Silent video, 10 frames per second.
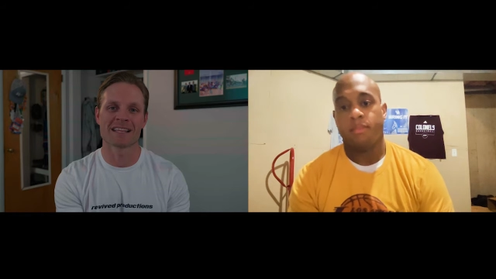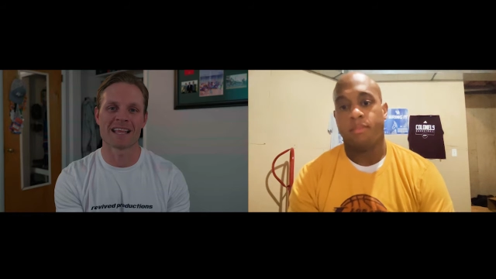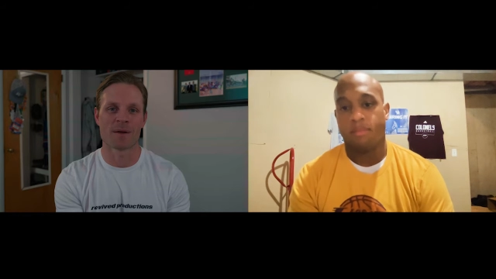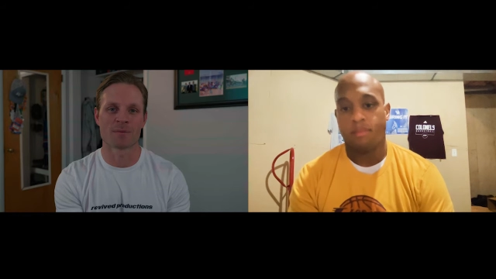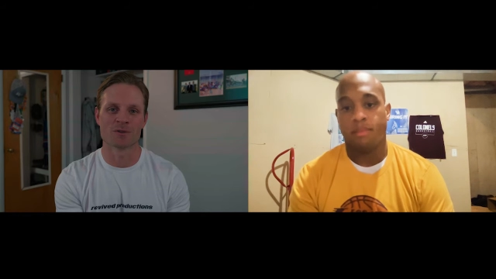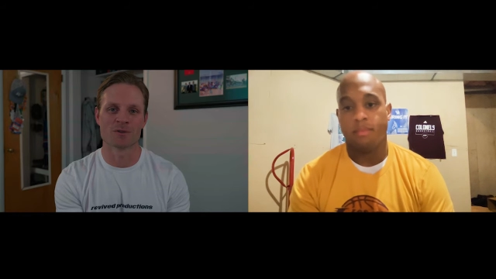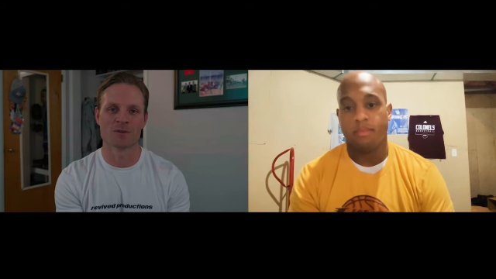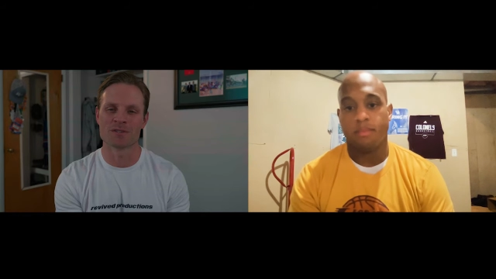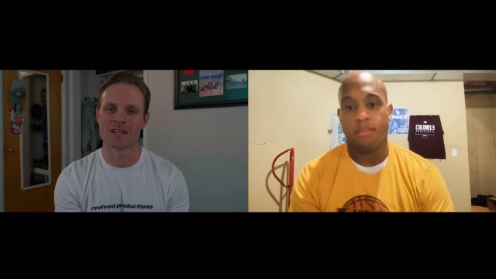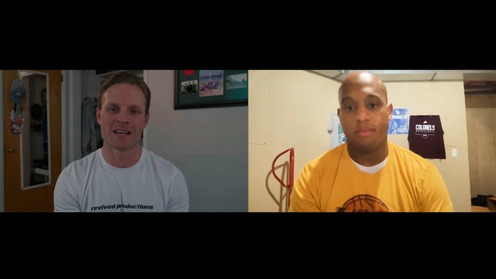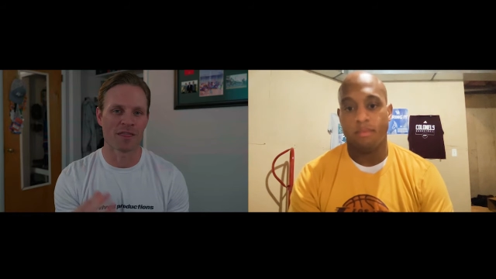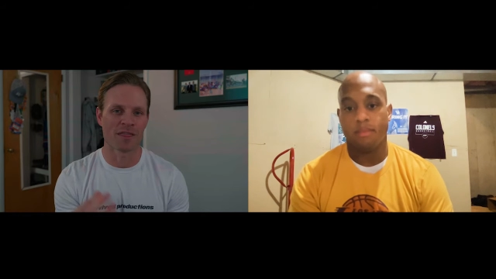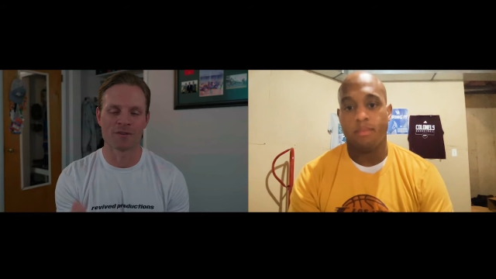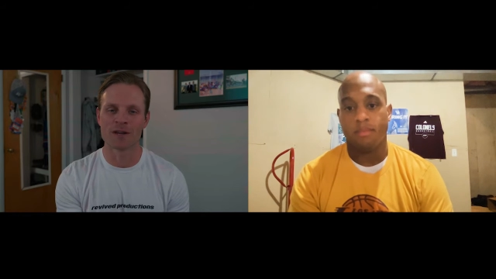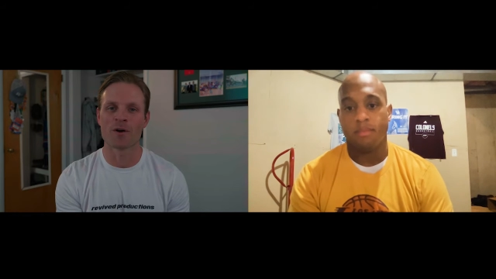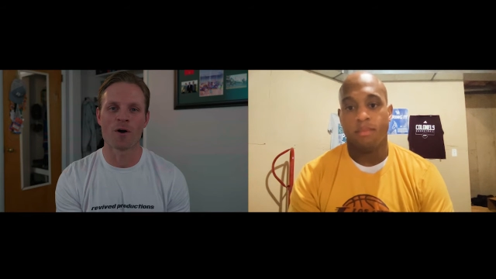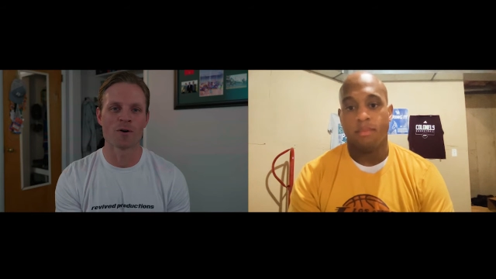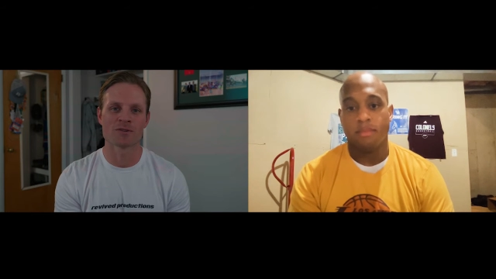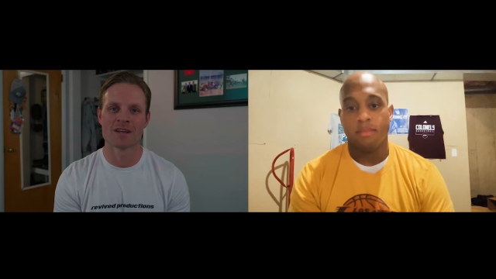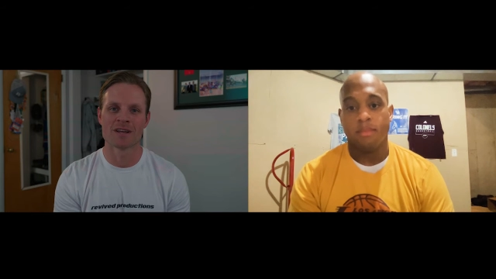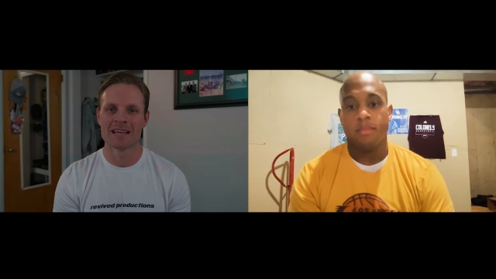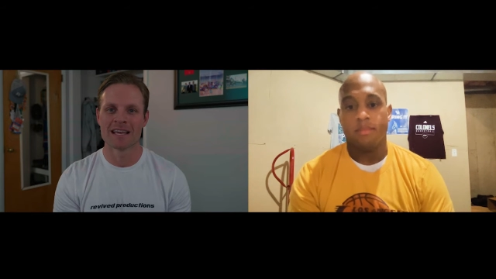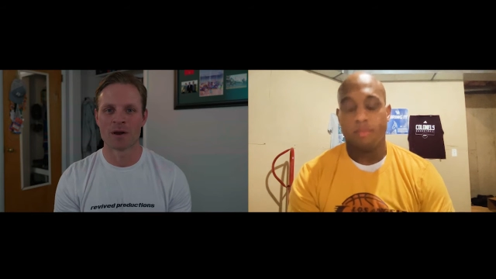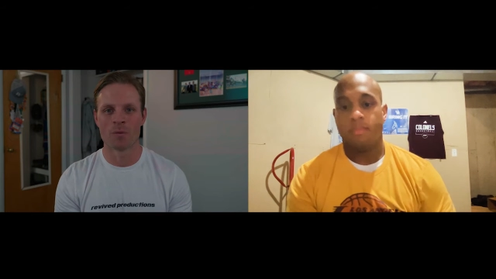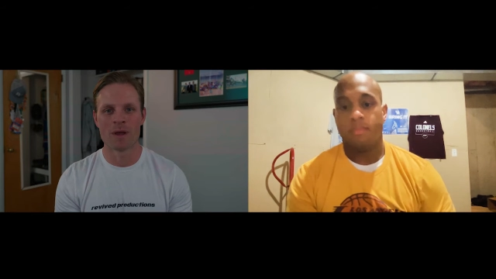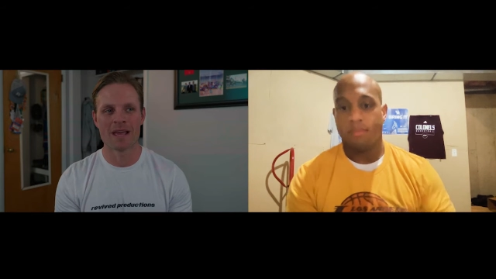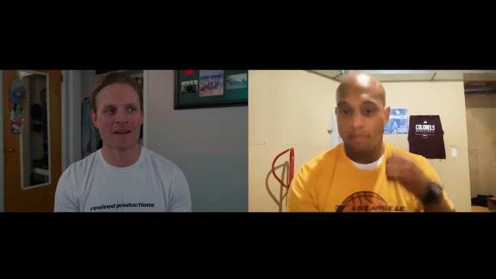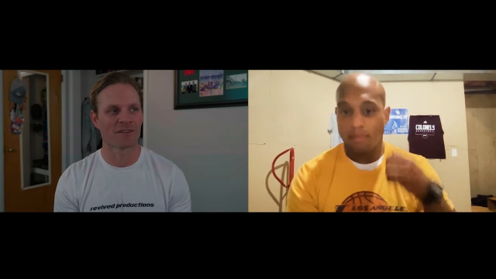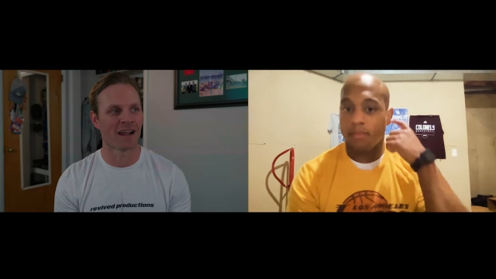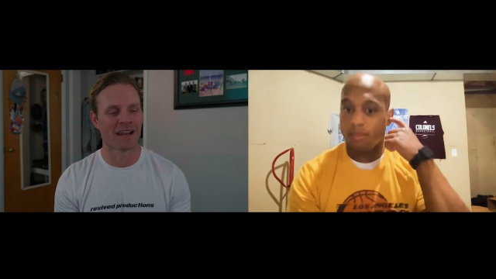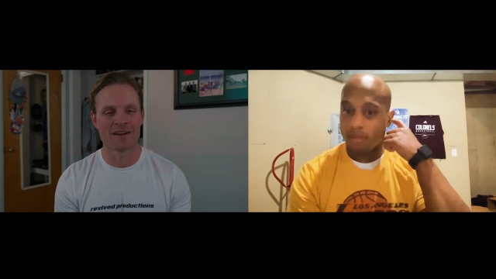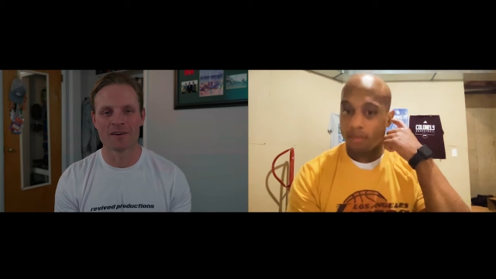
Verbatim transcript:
Speaker 1: get that opportunity? You said you got three calls in a week, after not